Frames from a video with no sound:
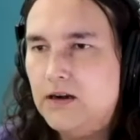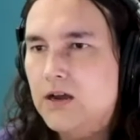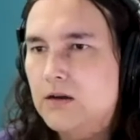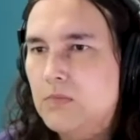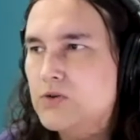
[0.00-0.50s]

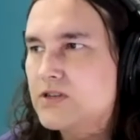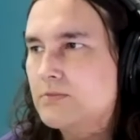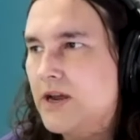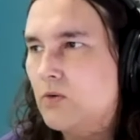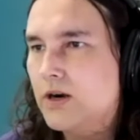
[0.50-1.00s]
Most of
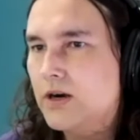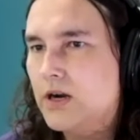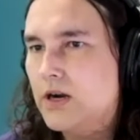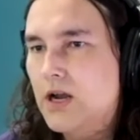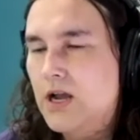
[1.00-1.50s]
my work
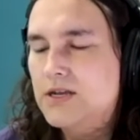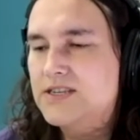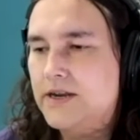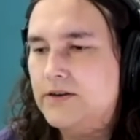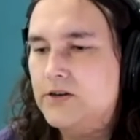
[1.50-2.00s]

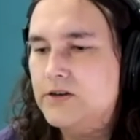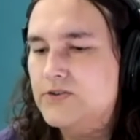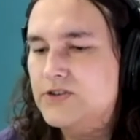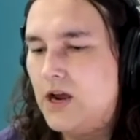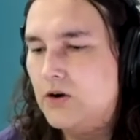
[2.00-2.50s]

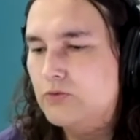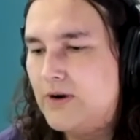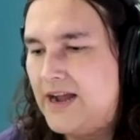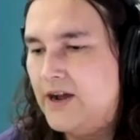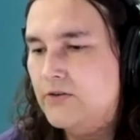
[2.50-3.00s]
centers
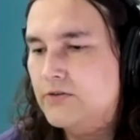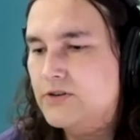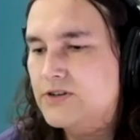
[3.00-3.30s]
around